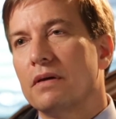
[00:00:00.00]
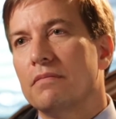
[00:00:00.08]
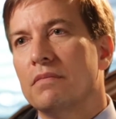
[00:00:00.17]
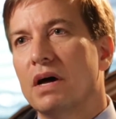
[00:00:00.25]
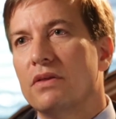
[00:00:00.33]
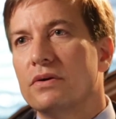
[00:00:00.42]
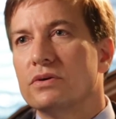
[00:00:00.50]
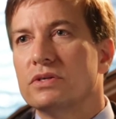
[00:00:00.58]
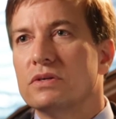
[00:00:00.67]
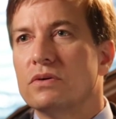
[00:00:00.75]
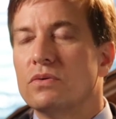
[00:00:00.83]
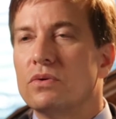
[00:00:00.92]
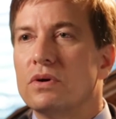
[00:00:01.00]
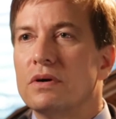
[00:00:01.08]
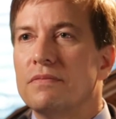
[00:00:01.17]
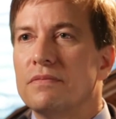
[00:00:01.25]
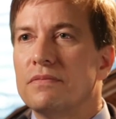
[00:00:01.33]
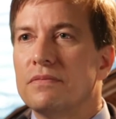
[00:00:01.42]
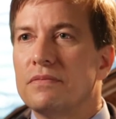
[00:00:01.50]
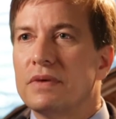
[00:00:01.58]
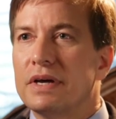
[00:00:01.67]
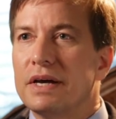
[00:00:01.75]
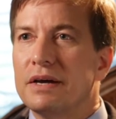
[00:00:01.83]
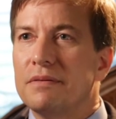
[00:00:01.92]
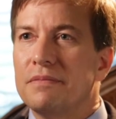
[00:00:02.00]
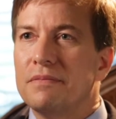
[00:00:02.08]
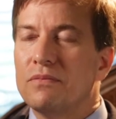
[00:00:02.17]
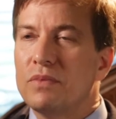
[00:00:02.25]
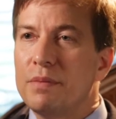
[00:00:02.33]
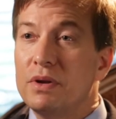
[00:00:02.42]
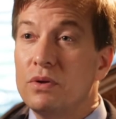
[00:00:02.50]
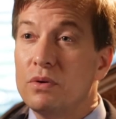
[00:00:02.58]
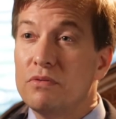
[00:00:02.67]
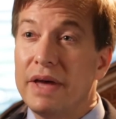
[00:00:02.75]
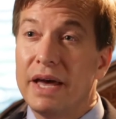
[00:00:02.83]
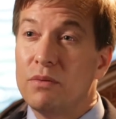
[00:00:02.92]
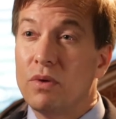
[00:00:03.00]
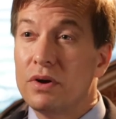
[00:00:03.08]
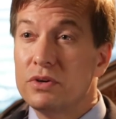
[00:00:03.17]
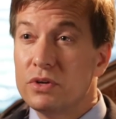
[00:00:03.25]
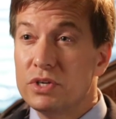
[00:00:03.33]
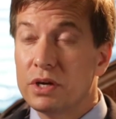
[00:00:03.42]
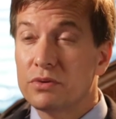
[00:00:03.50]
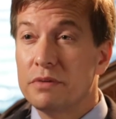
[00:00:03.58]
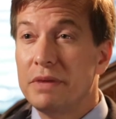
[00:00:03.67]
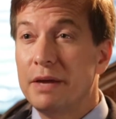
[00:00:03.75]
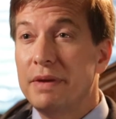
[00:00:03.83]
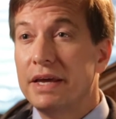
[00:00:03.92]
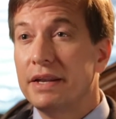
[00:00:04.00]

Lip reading: mothers or women who have had one or two children maybe,